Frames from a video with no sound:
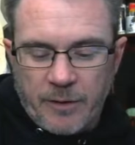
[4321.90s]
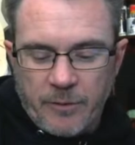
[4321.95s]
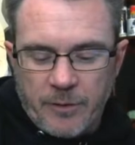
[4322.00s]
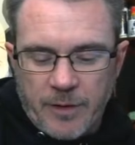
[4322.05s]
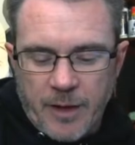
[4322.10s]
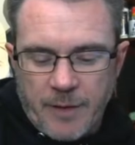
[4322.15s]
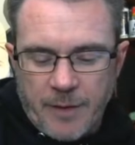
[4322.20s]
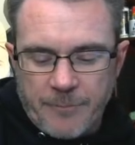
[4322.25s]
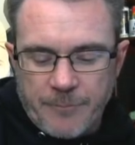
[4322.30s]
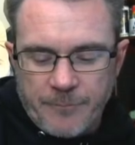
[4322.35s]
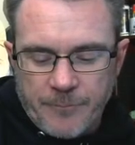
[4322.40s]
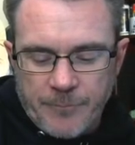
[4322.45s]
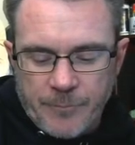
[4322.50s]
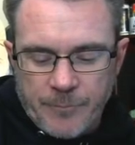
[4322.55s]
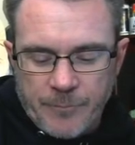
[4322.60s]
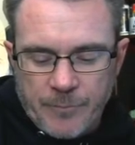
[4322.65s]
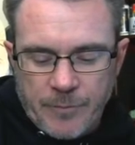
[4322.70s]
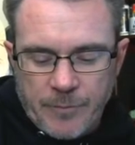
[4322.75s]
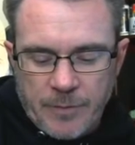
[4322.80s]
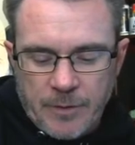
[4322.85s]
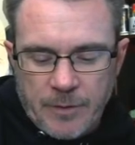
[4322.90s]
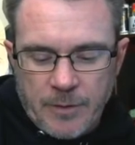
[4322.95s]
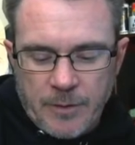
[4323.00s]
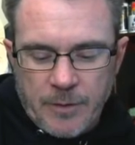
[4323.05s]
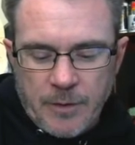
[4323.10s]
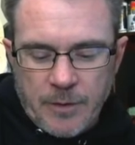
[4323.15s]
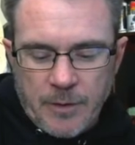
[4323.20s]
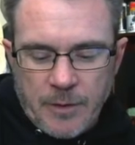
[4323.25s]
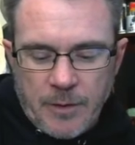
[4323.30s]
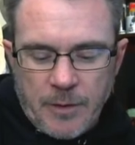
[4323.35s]
Okay.
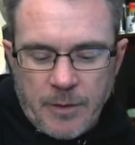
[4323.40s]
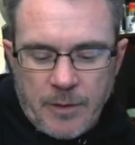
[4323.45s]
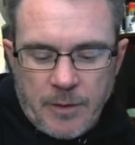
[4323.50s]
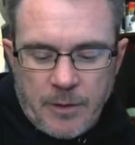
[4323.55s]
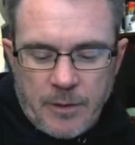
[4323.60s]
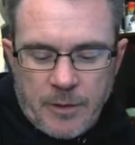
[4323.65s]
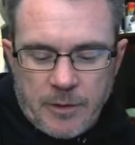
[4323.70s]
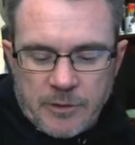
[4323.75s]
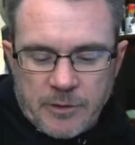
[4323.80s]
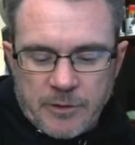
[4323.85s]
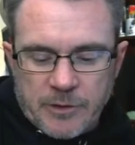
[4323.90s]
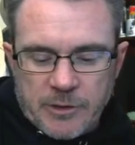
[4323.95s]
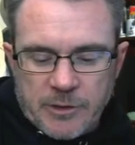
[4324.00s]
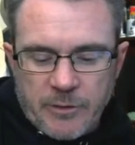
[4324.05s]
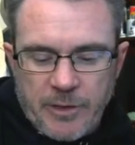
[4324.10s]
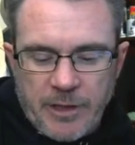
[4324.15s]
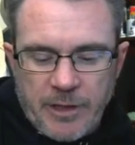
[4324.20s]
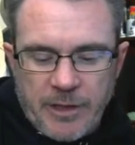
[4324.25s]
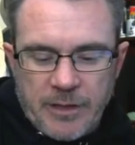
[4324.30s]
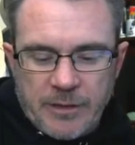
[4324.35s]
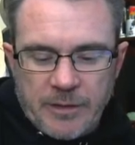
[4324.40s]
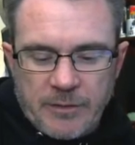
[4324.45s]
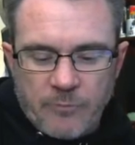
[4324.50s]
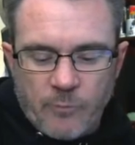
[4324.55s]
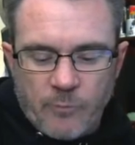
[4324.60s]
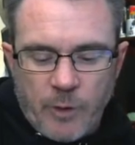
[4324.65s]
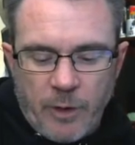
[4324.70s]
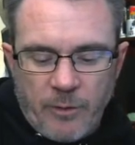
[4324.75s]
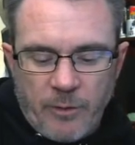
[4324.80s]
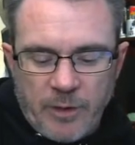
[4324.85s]
So let's go ahead and
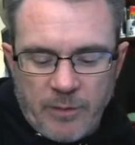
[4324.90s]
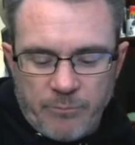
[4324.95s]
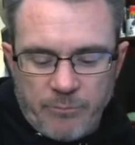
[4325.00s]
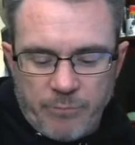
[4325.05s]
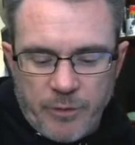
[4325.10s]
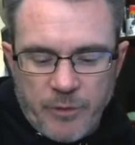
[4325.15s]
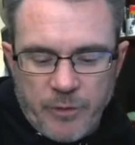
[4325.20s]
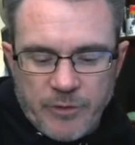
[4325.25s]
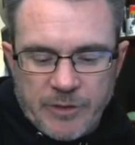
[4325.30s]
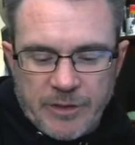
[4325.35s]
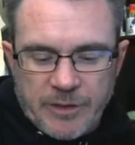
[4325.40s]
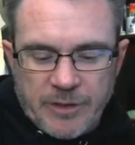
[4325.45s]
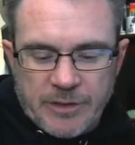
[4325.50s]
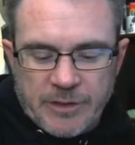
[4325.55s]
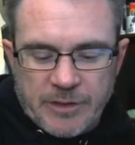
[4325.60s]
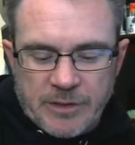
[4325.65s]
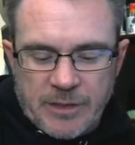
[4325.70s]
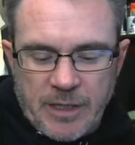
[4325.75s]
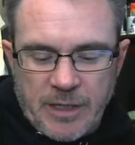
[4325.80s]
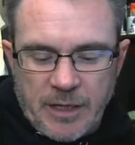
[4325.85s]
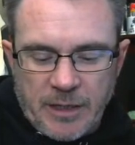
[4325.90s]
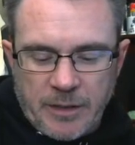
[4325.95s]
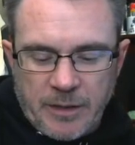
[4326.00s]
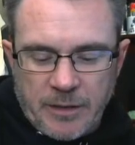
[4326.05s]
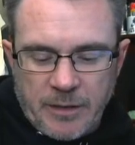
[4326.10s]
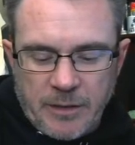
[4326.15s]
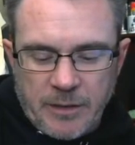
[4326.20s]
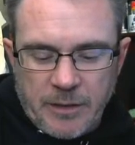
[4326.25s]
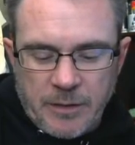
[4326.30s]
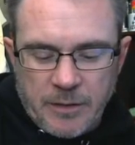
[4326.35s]
go in and boost this
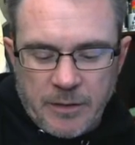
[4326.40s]
scan.